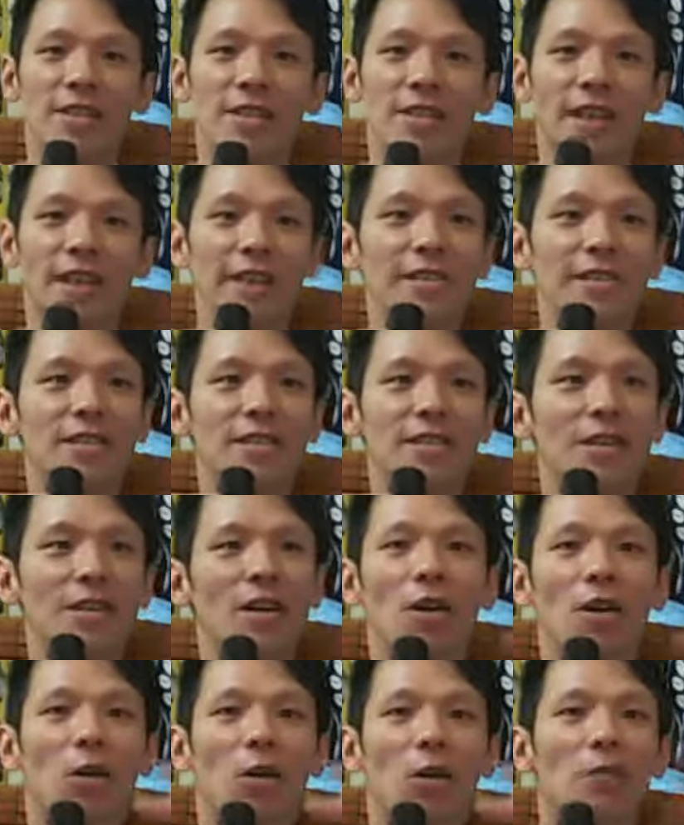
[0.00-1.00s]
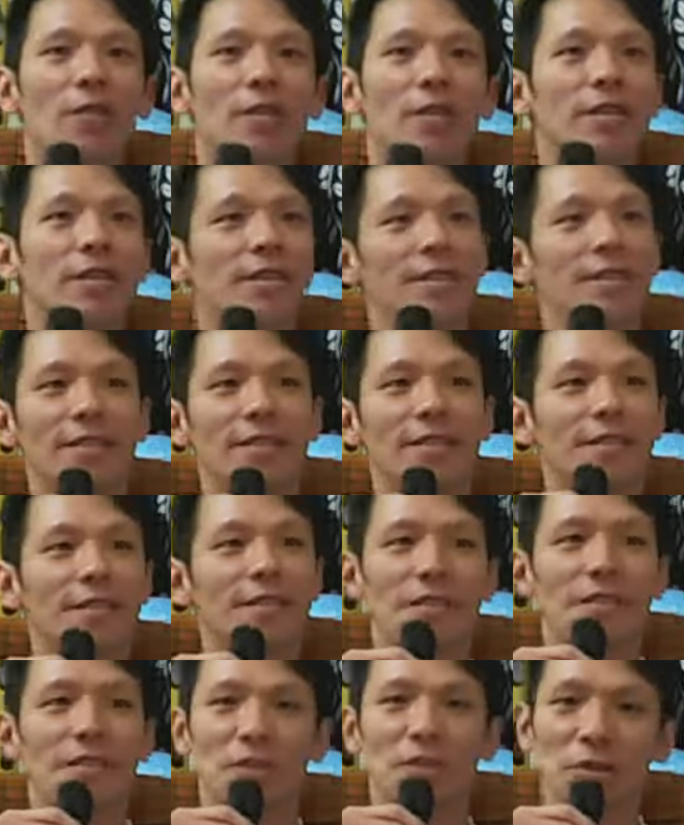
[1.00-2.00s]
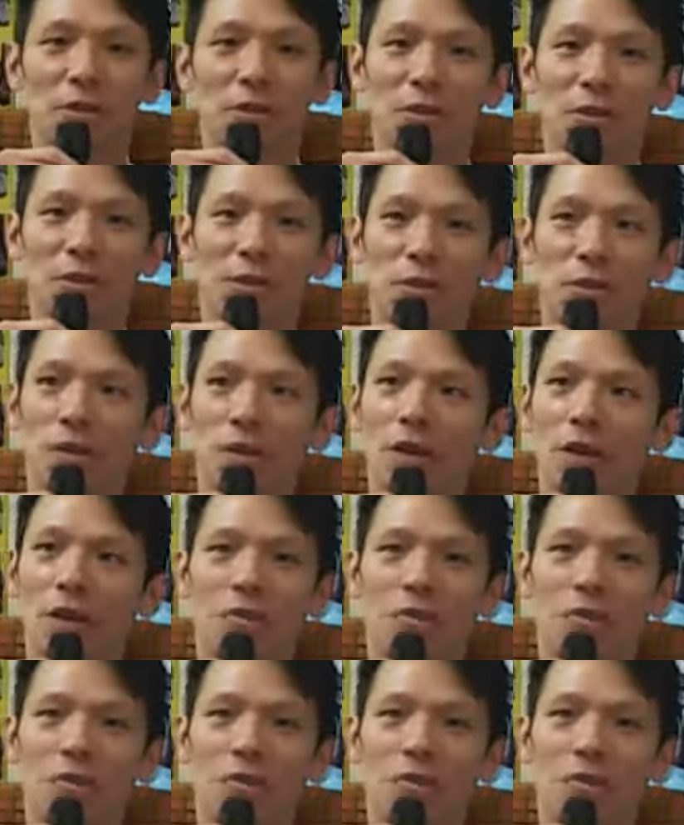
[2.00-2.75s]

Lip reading: taste all the you have